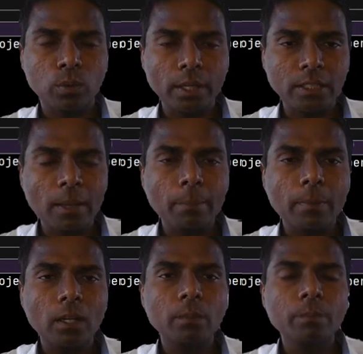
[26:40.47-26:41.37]
For
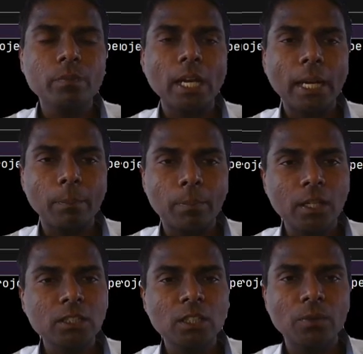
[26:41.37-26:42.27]
example,
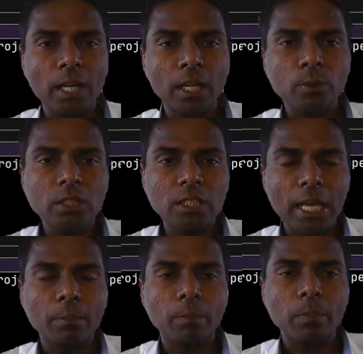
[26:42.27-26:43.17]
apple is the value, this
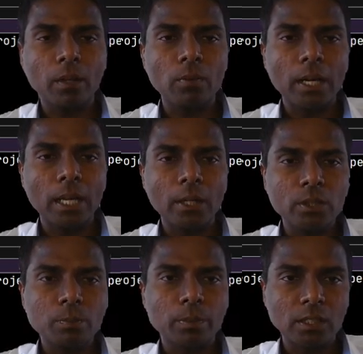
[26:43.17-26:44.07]
apple value
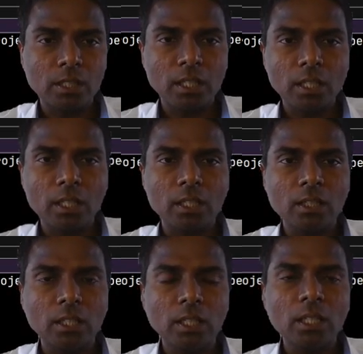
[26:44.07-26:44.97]
is present
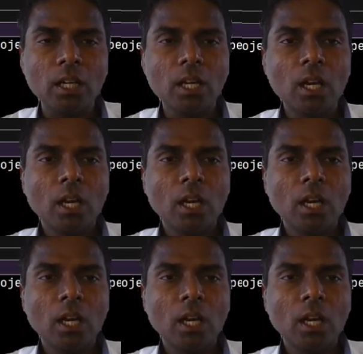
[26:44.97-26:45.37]
in the